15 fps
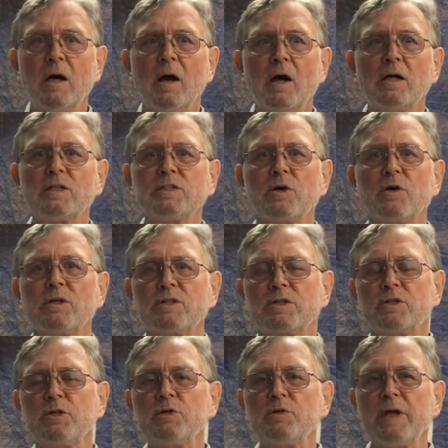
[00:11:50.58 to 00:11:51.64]
Also, it's
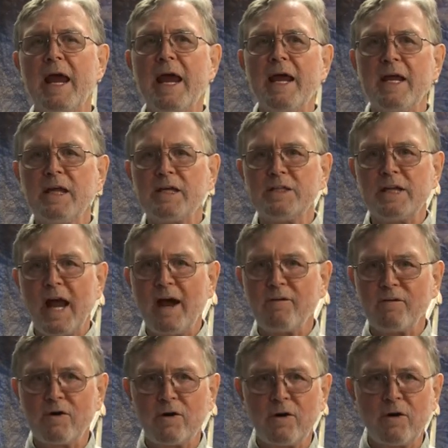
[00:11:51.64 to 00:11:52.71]
two days
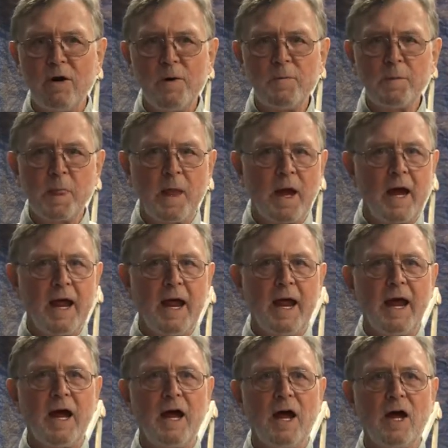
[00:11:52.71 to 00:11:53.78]
after I
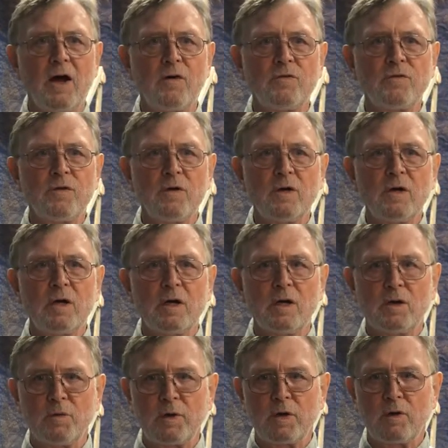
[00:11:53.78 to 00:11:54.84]
have
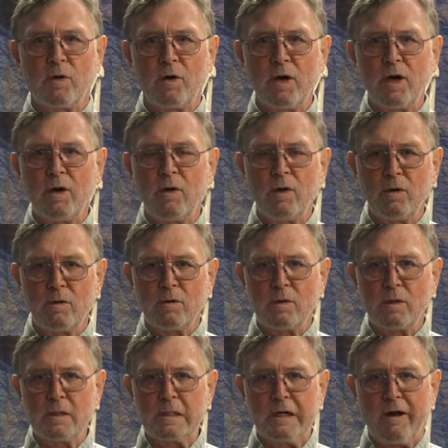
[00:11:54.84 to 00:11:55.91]
uh, recorded
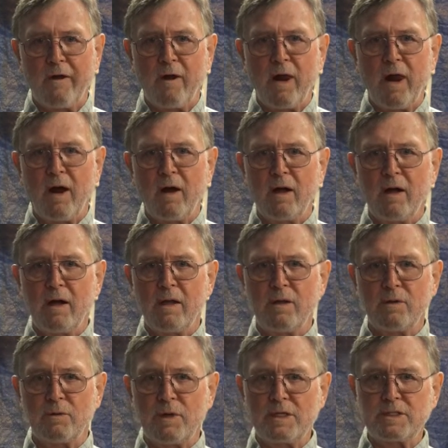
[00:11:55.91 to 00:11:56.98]
uh,
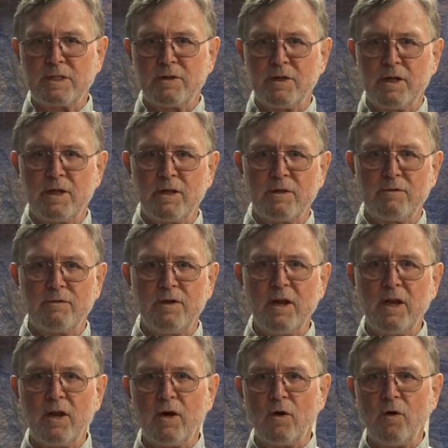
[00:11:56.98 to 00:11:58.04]
the rest of the, the
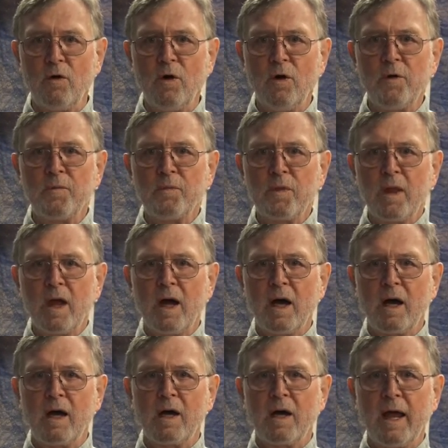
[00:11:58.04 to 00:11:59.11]
video,
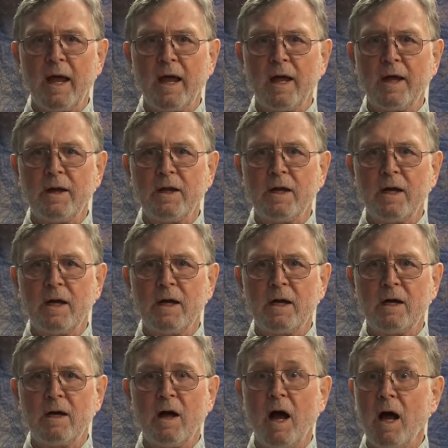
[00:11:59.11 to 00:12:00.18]
uh, and
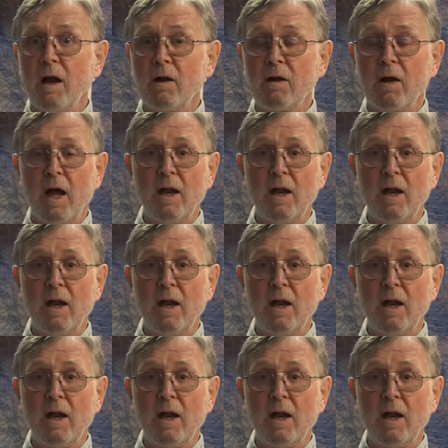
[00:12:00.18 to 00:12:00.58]
uh, I, I